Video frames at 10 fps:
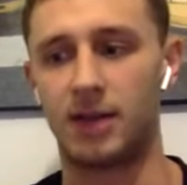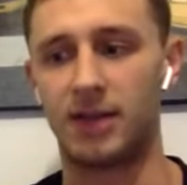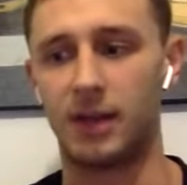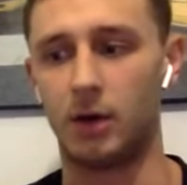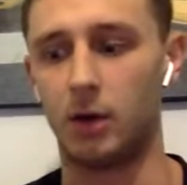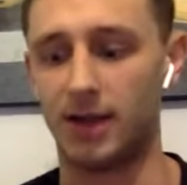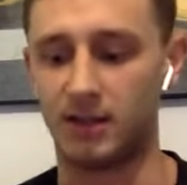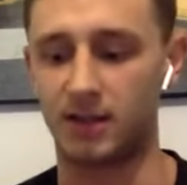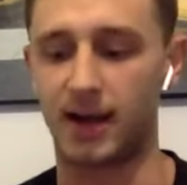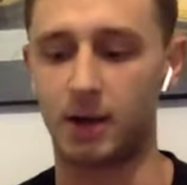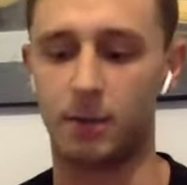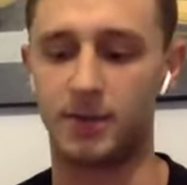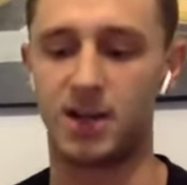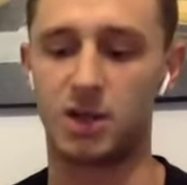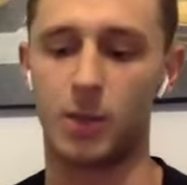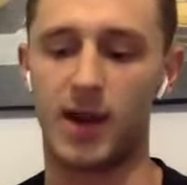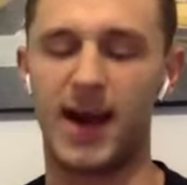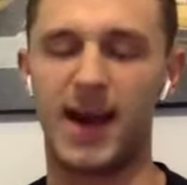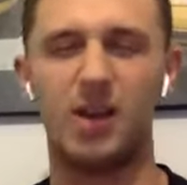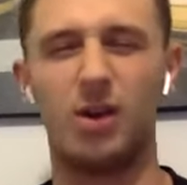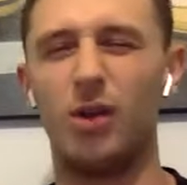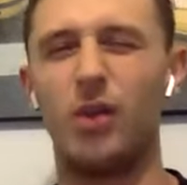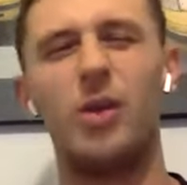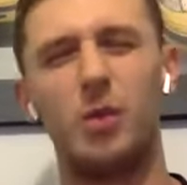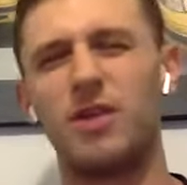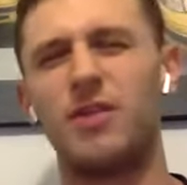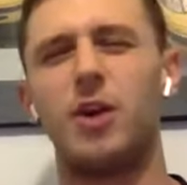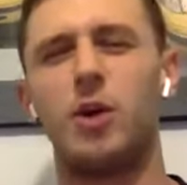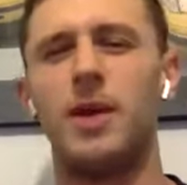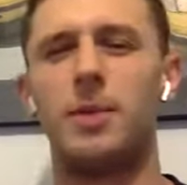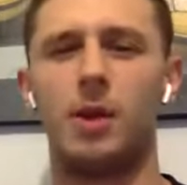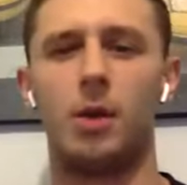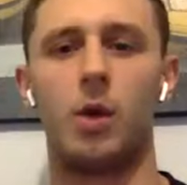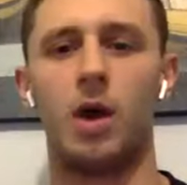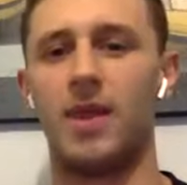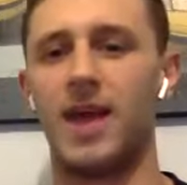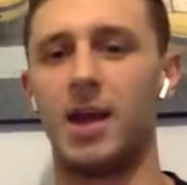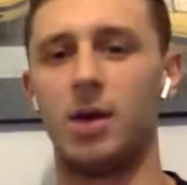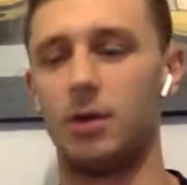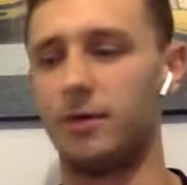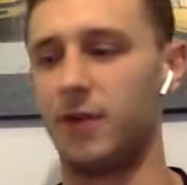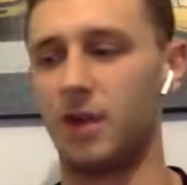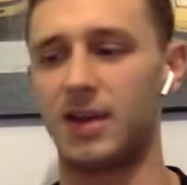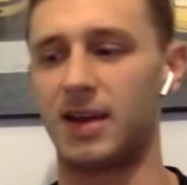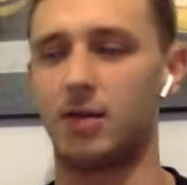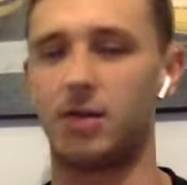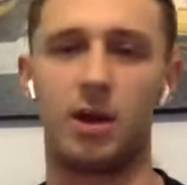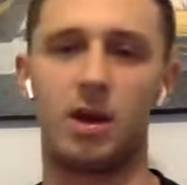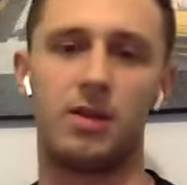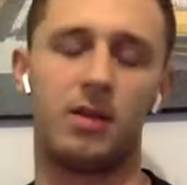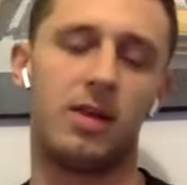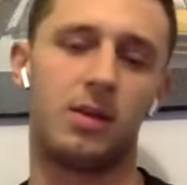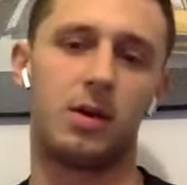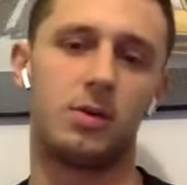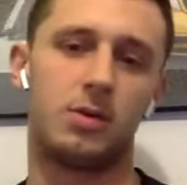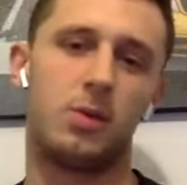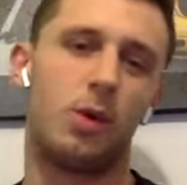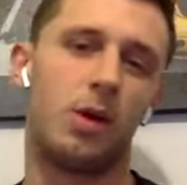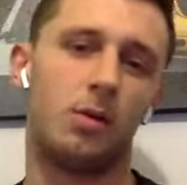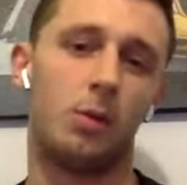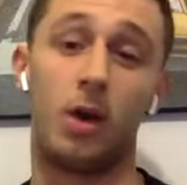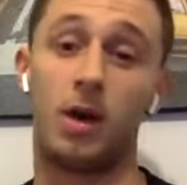think going into that competition where, there was a few people that weren't there, 1st, 2nd, 3rd in the country weren't